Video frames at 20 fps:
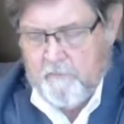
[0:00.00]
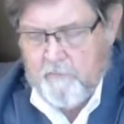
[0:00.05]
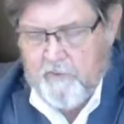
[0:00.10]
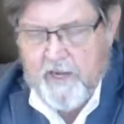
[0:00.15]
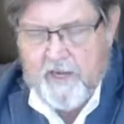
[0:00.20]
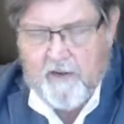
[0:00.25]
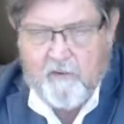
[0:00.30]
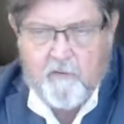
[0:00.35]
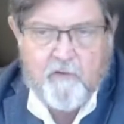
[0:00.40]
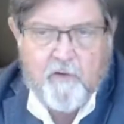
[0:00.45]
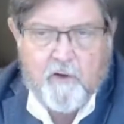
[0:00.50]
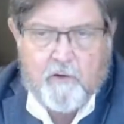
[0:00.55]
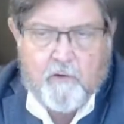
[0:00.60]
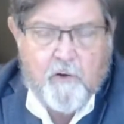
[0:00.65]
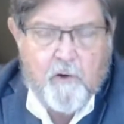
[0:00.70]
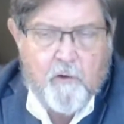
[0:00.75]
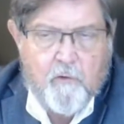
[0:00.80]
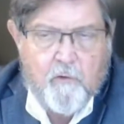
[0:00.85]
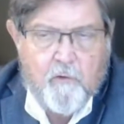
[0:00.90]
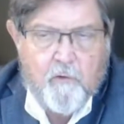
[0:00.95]
getting sick
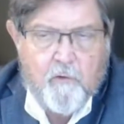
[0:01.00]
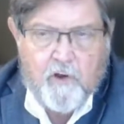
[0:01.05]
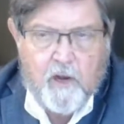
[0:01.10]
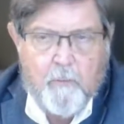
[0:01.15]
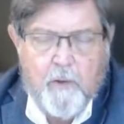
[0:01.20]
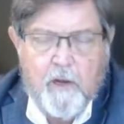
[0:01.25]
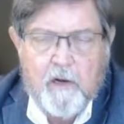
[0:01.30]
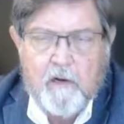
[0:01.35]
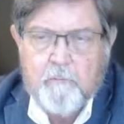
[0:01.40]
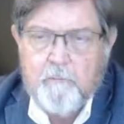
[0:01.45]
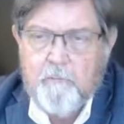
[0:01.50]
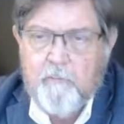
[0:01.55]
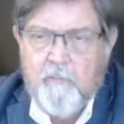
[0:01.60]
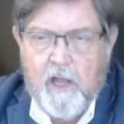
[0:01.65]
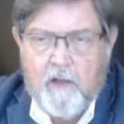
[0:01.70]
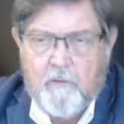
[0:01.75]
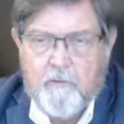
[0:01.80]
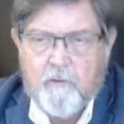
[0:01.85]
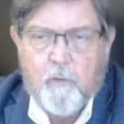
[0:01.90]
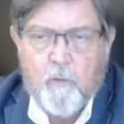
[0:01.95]
to your stomach,
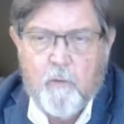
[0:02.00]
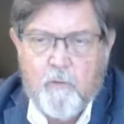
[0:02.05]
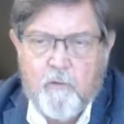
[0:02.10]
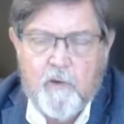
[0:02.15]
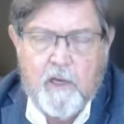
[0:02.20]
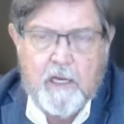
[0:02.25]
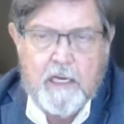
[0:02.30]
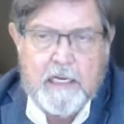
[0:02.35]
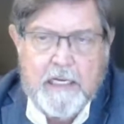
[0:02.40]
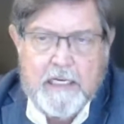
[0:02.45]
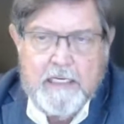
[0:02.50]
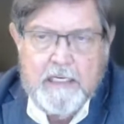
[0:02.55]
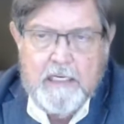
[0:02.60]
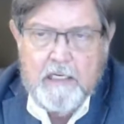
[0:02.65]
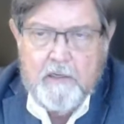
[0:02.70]
that sort of thing.